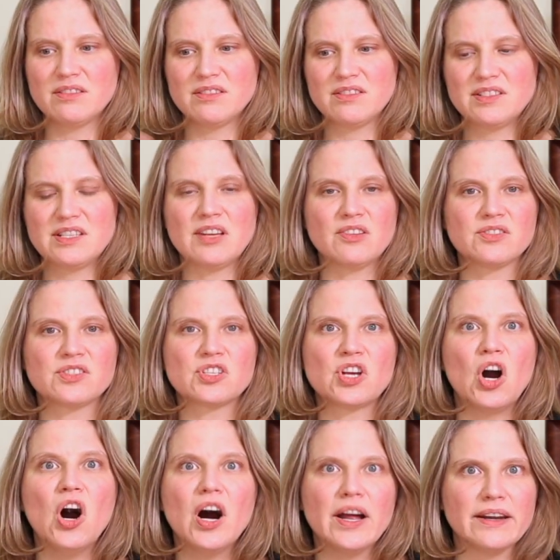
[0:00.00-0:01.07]
cells
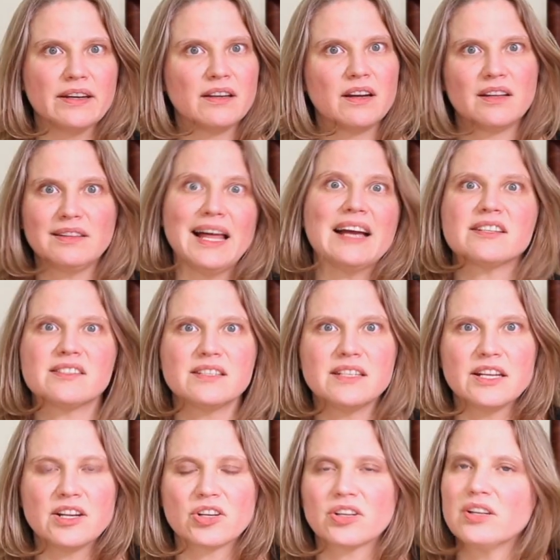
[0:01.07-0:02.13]
gone last
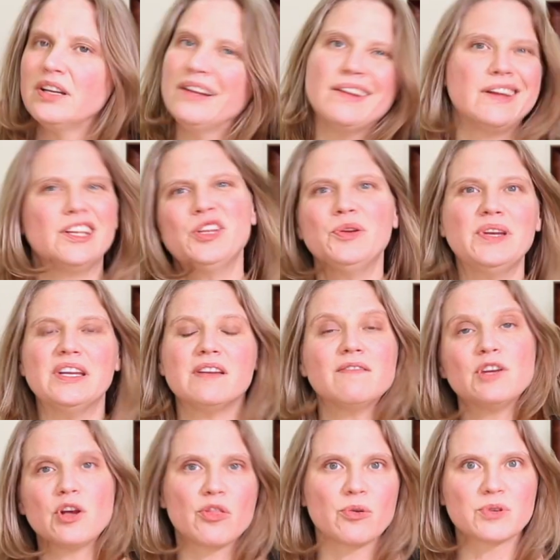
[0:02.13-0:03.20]
year and you didn't
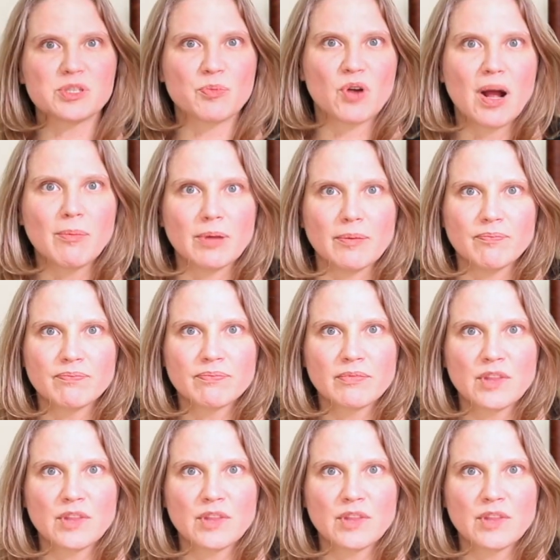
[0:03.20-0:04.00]
even know there was a problem.